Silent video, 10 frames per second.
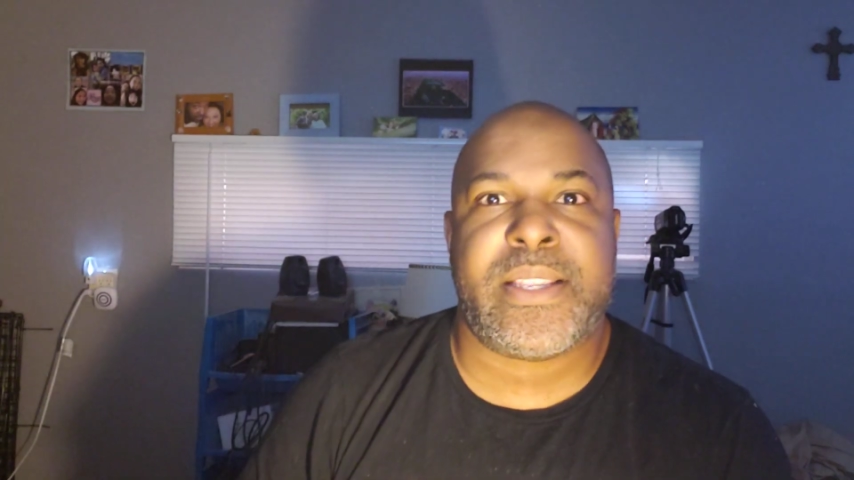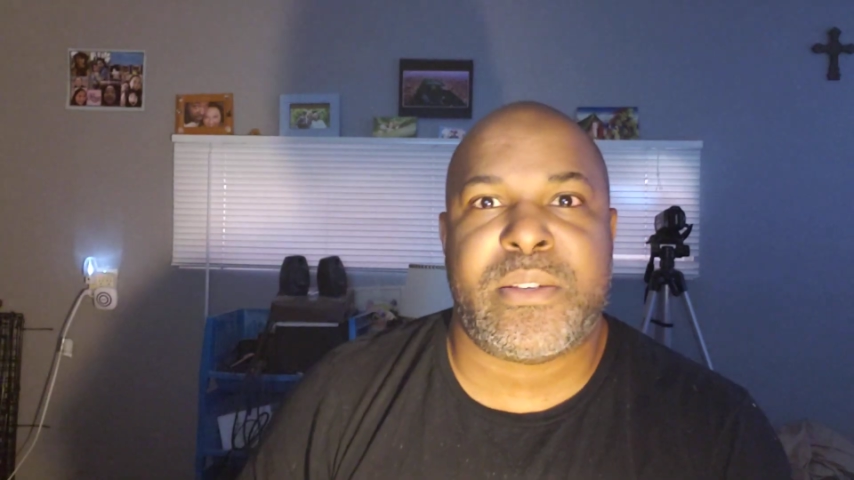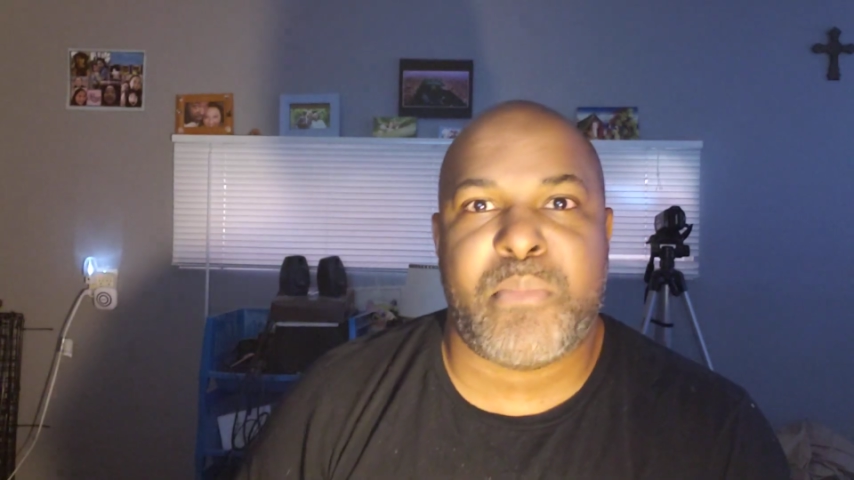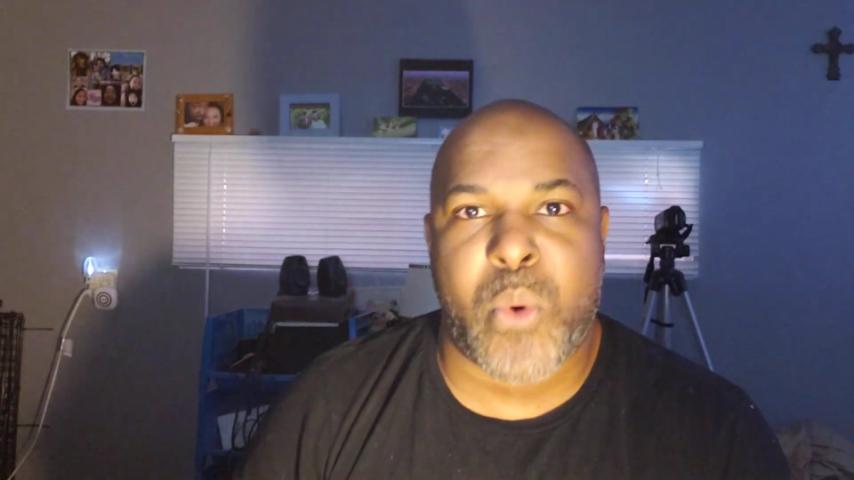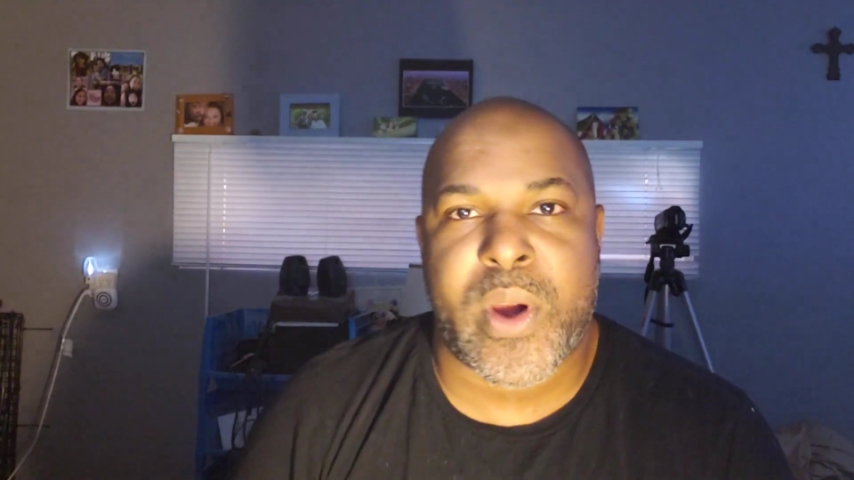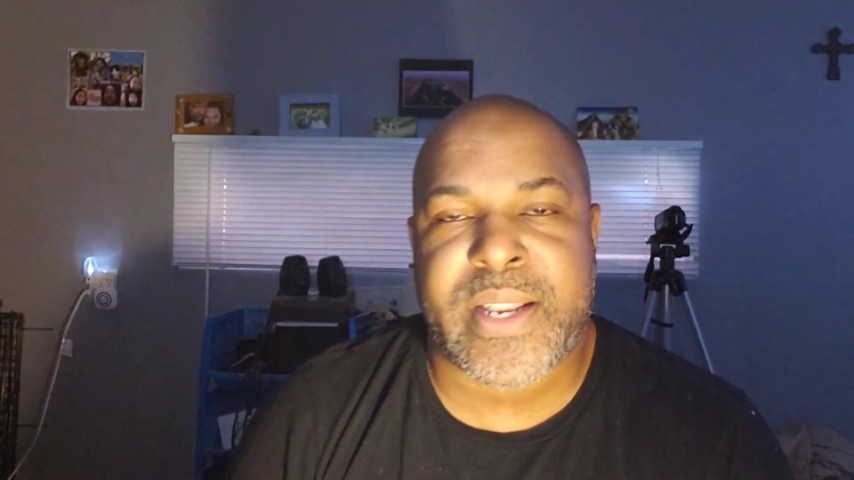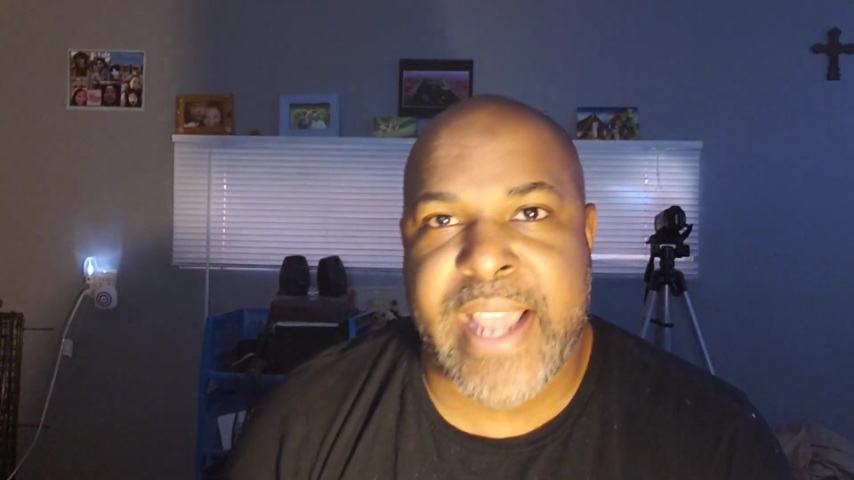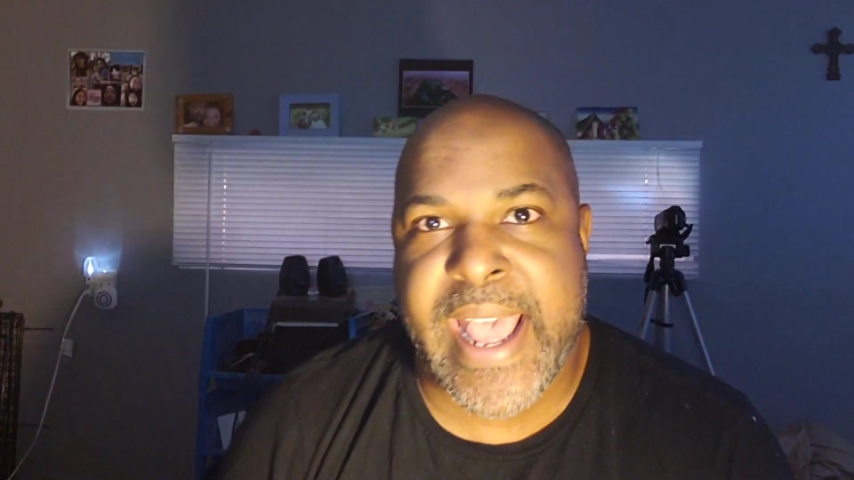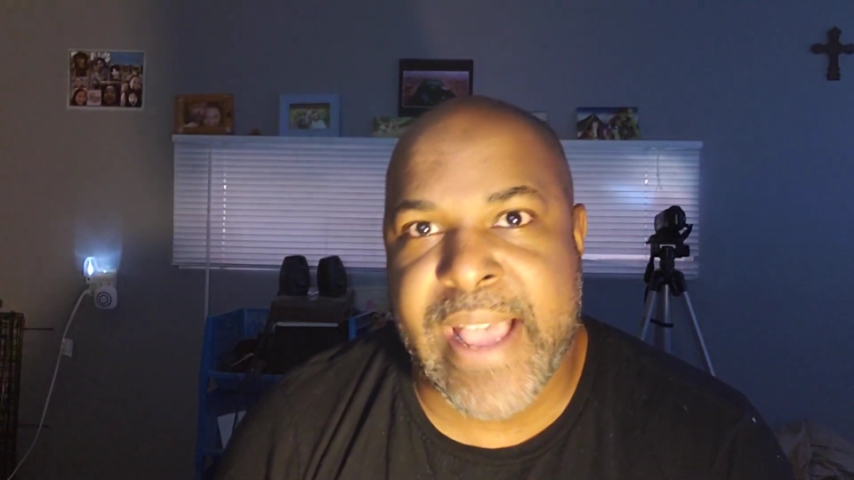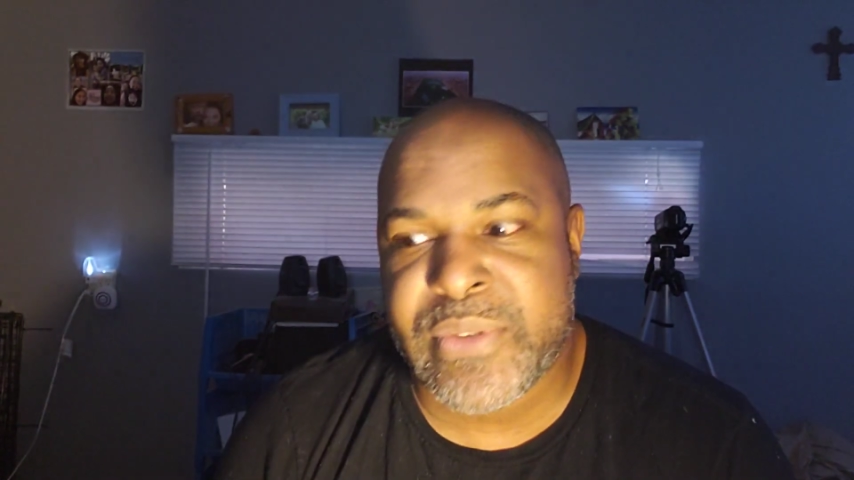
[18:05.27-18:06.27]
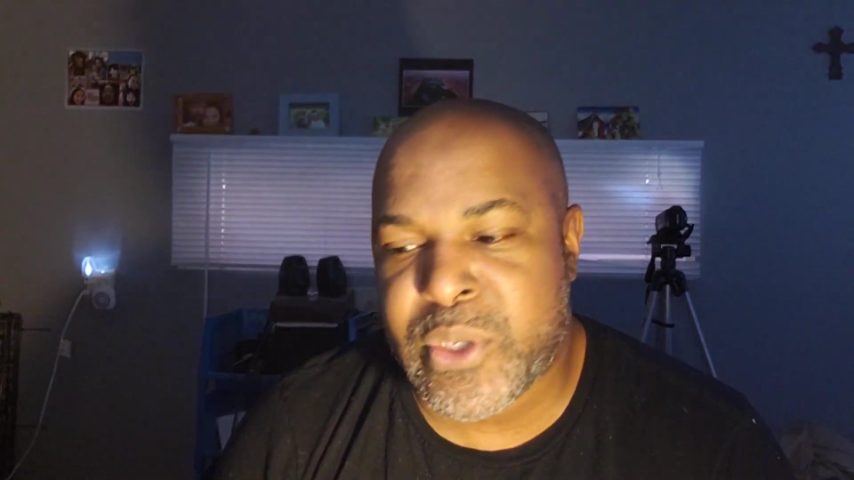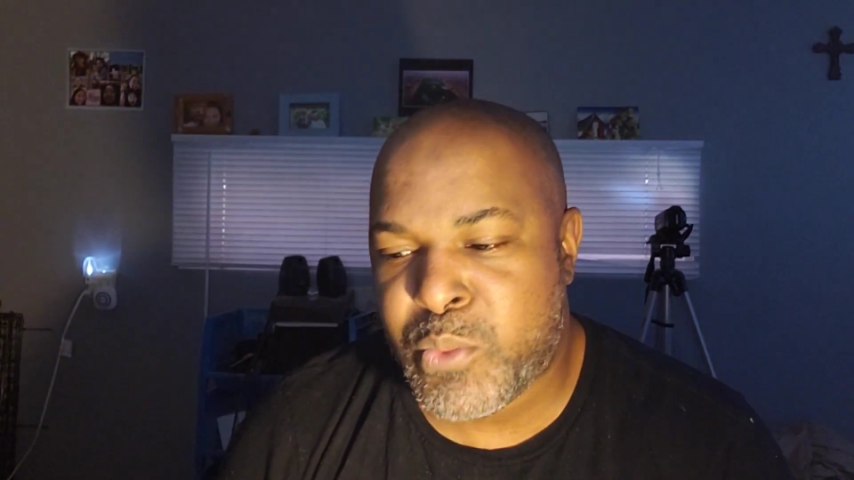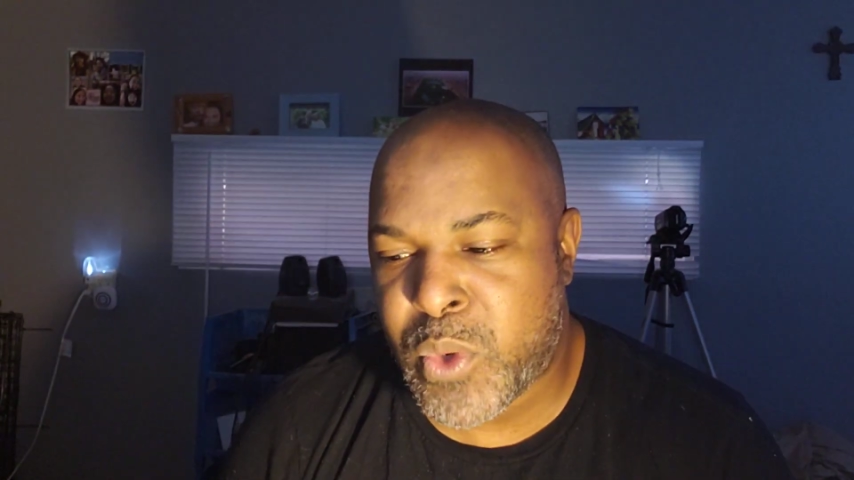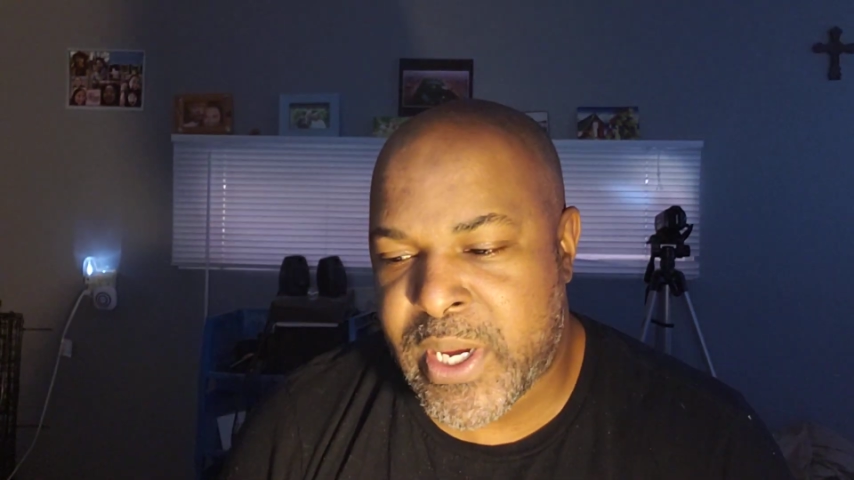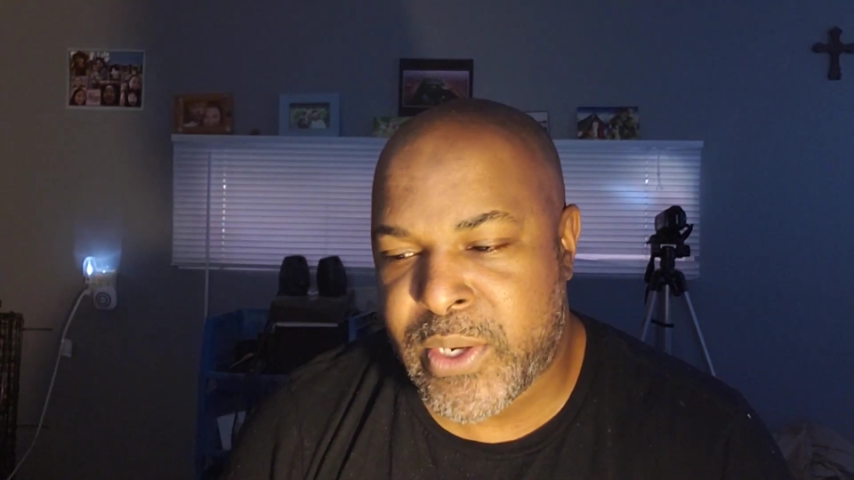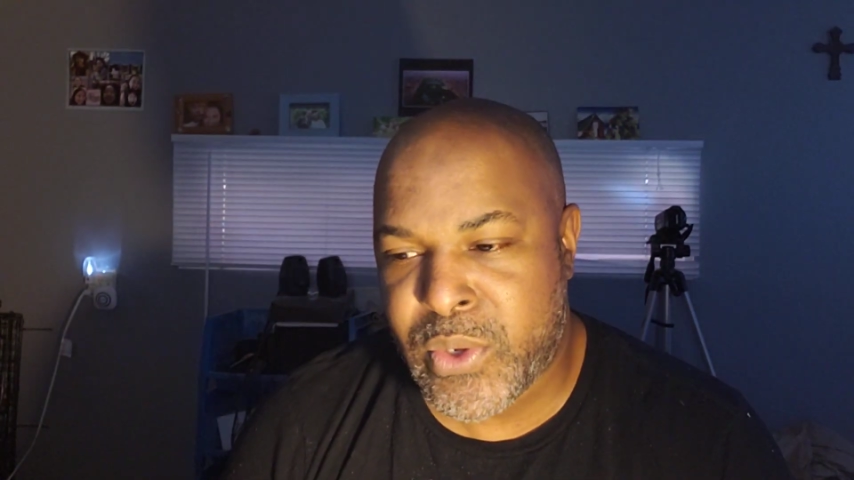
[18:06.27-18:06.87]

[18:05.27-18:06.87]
it's important to have someone